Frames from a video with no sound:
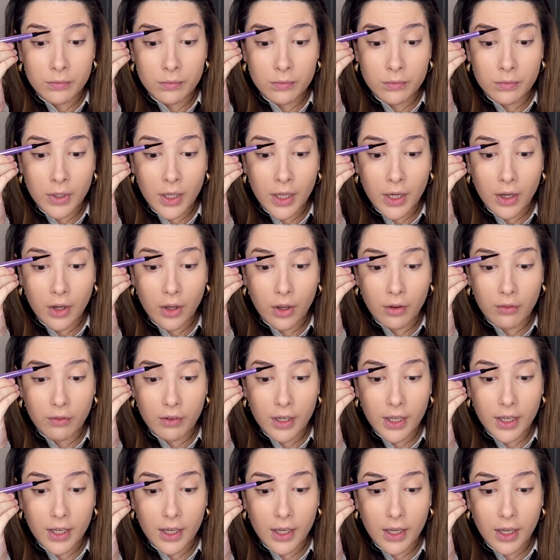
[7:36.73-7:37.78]
And over
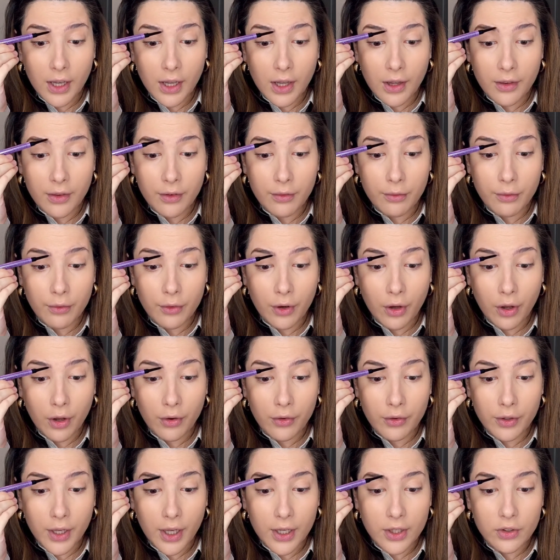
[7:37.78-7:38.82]
here at the front
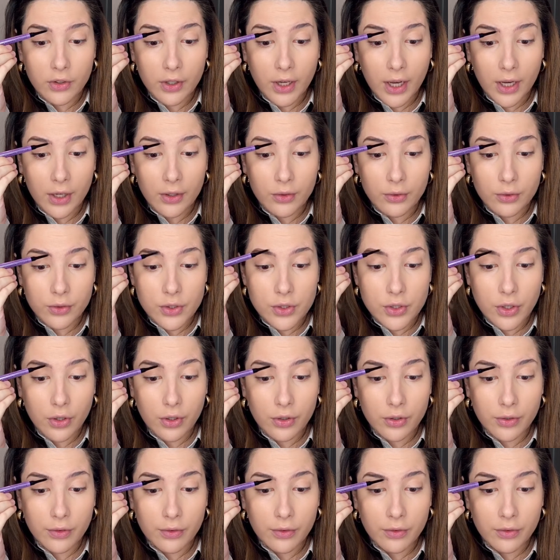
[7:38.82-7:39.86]
I try to sort
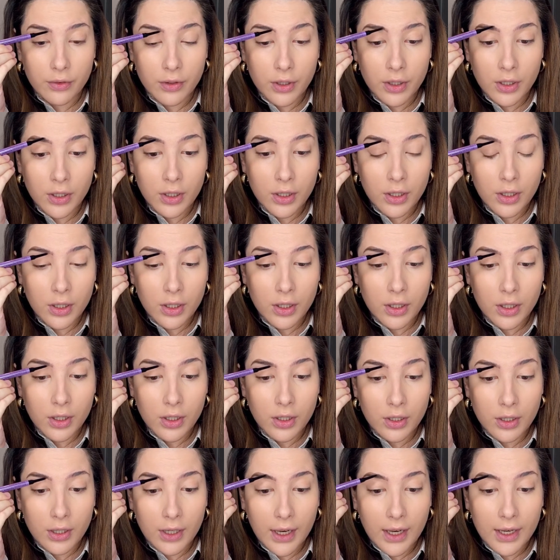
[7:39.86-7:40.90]
of
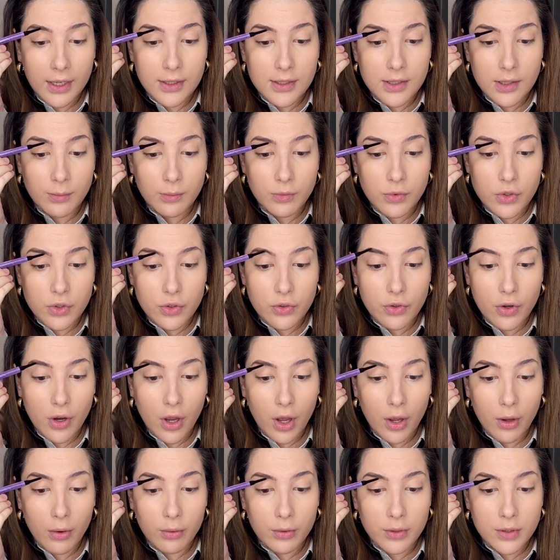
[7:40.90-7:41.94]
create some
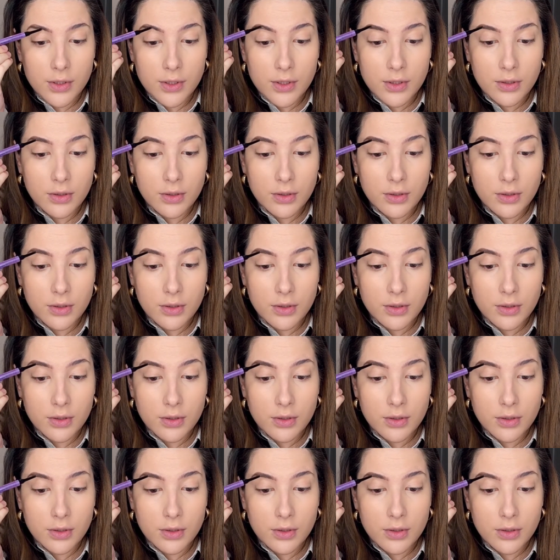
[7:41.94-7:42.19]
strokes.